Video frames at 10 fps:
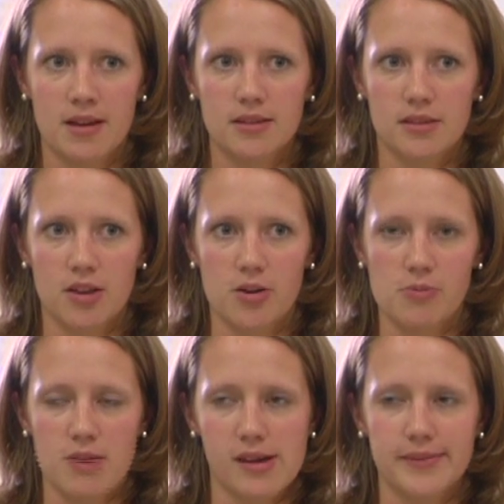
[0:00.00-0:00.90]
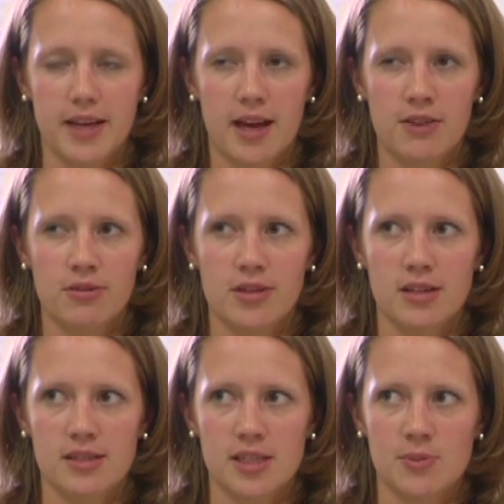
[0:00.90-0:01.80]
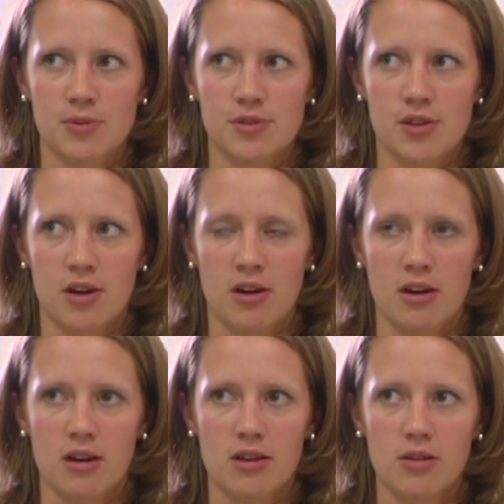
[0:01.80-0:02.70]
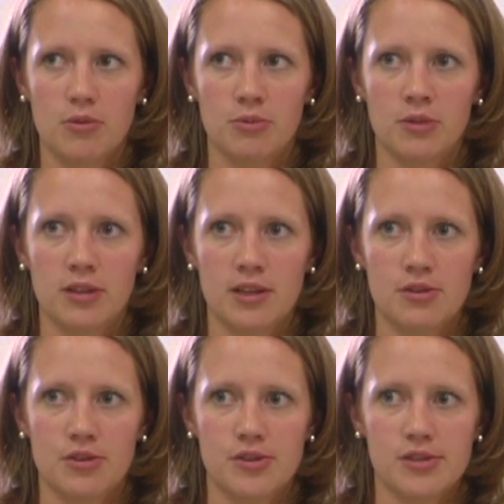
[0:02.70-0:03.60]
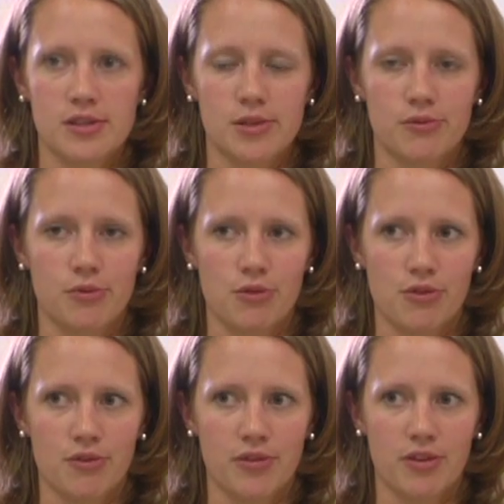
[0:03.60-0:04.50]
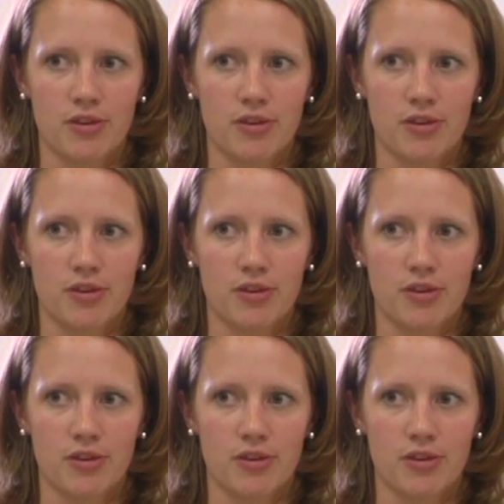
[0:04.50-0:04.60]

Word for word: So, but I don't think decimals are really introduced until fourth or fifth